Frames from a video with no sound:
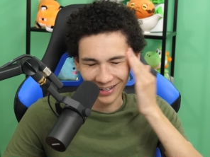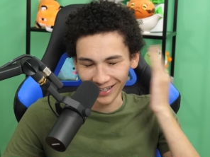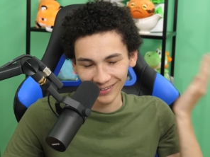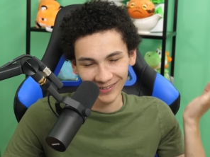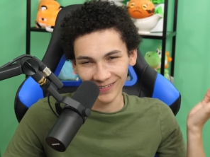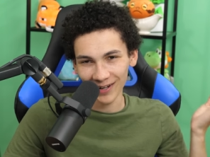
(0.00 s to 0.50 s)

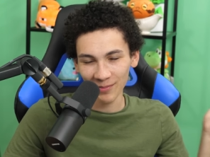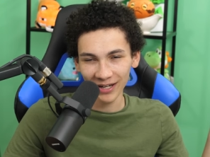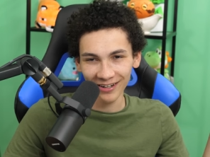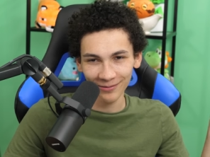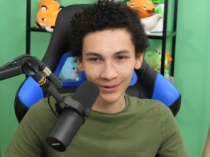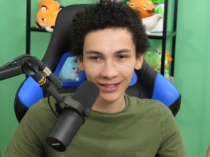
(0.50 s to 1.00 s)
I don't know. I
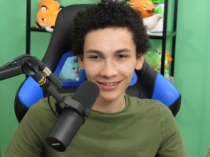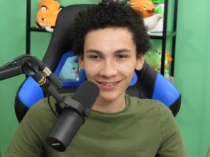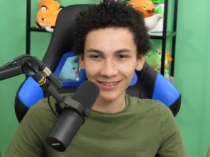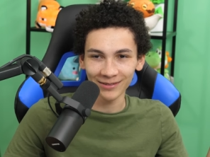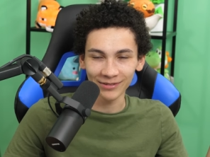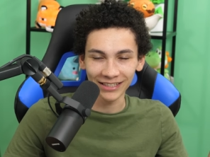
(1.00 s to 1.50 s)
might have POTS
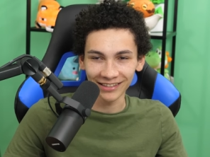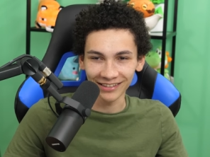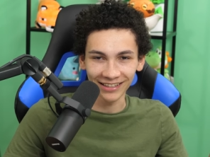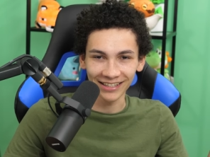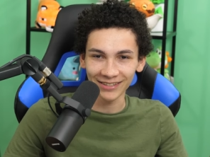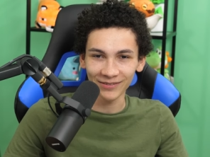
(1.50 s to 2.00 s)
or something
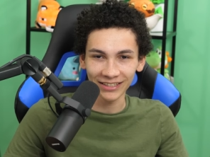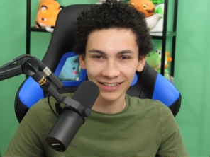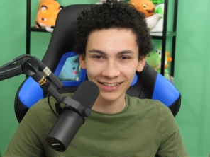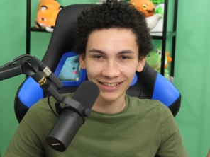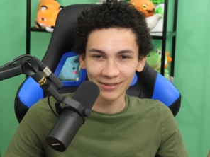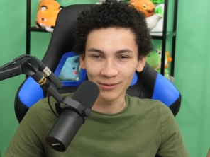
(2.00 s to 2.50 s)
in the
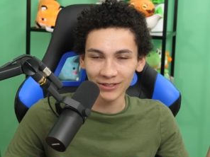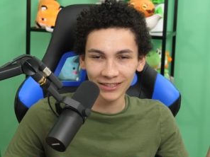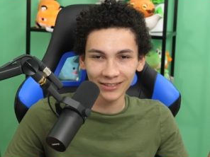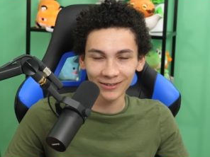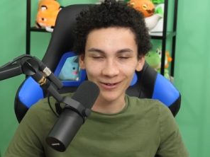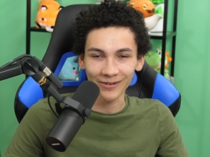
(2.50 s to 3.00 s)
SVT. Most
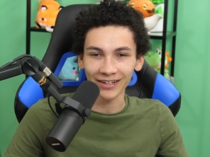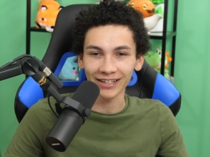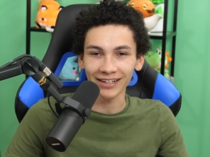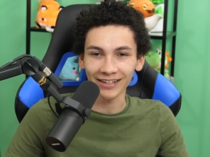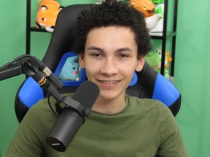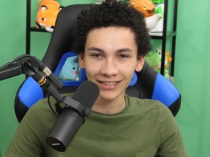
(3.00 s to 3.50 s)
of you were
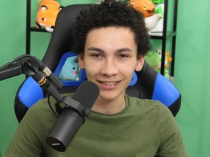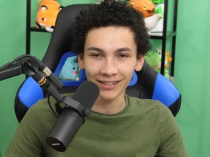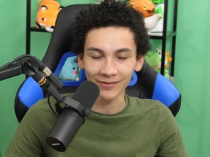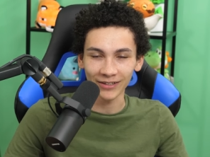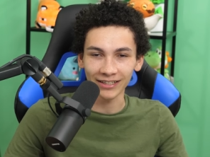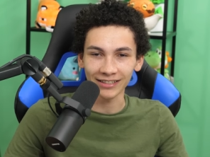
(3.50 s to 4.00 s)
right. I just
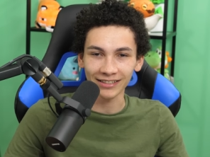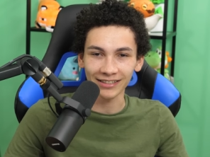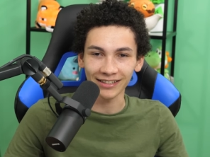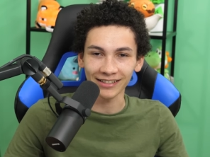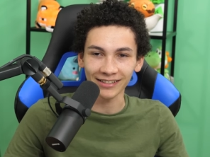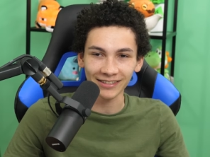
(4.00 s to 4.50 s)
got various
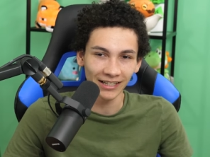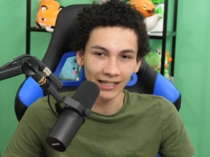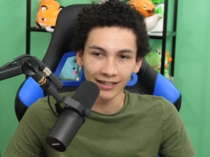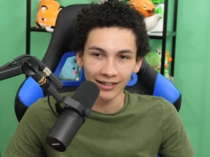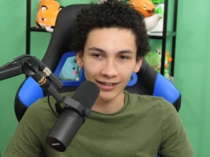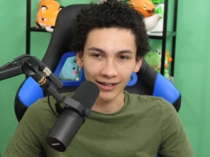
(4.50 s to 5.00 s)
things.
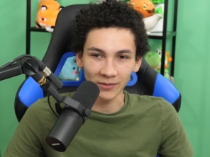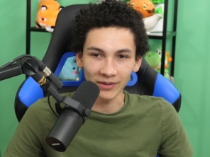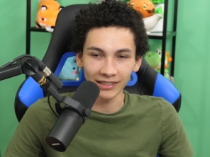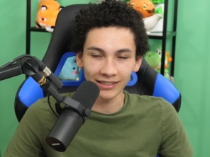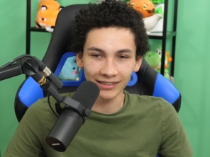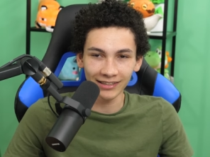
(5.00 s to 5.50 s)

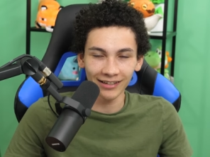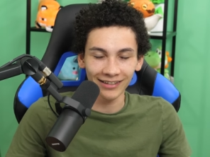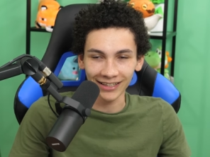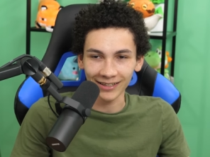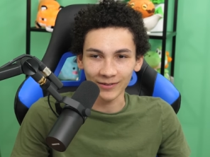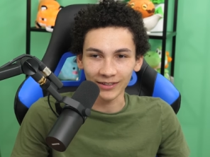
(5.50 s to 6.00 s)
It does not
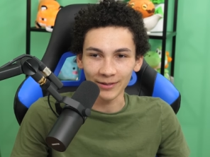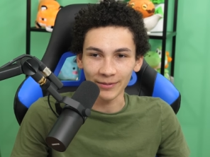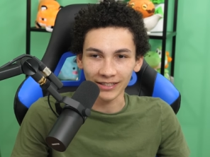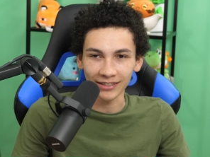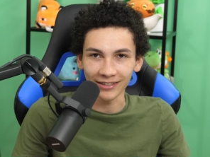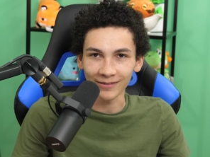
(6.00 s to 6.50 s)
like it really
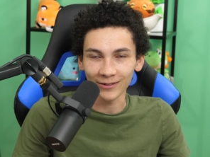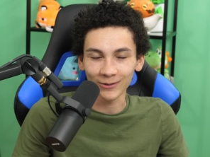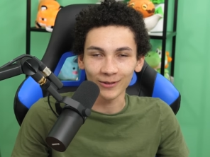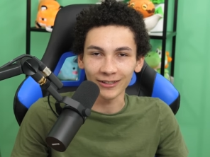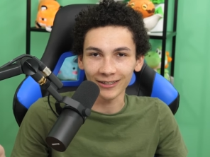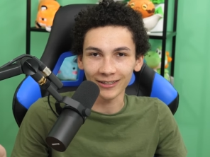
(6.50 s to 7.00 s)
makes a
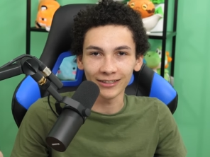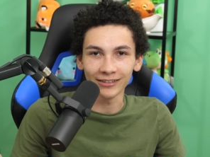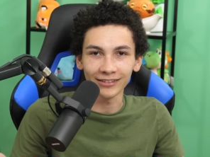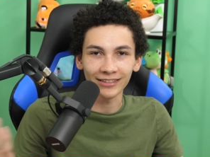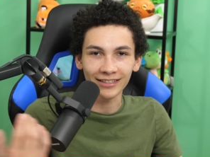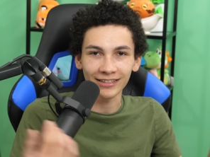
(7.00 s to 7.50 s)
difference what they're
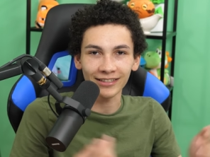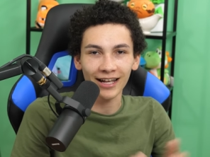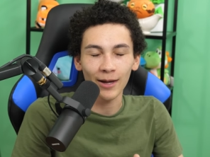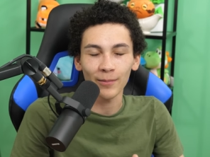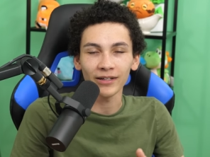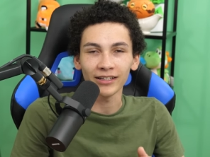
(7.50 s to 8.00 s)
called. It's just
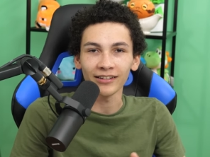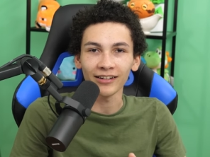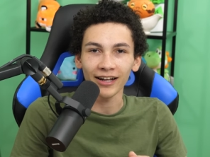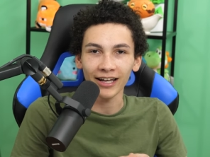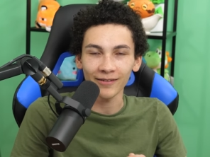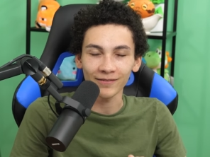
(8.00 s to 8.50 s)
happening,
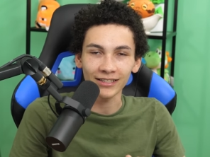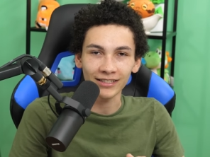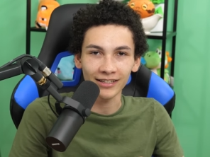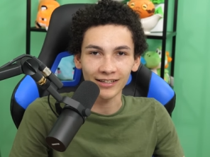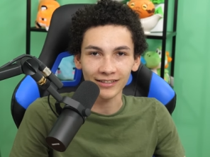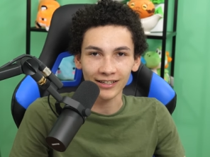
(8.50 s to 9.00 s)
and I have these
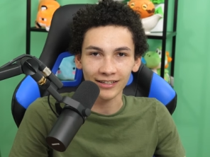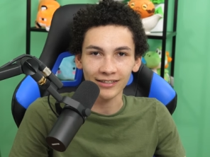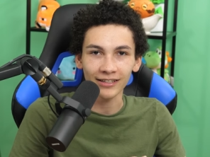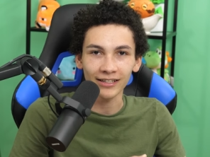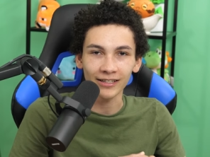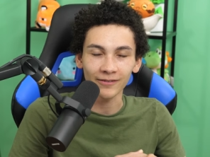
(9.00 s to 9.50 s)
things I
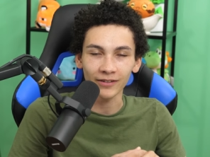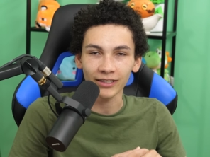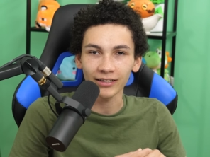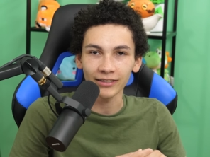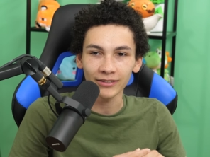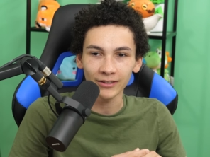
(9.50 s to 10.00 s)
can take if I
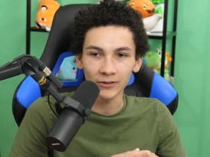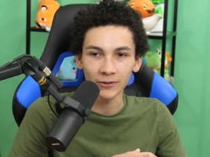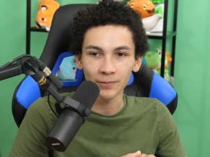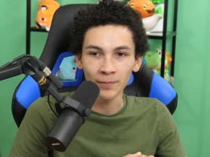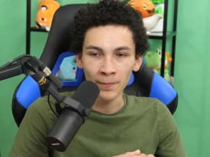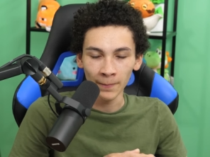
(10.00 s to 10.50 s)
need to.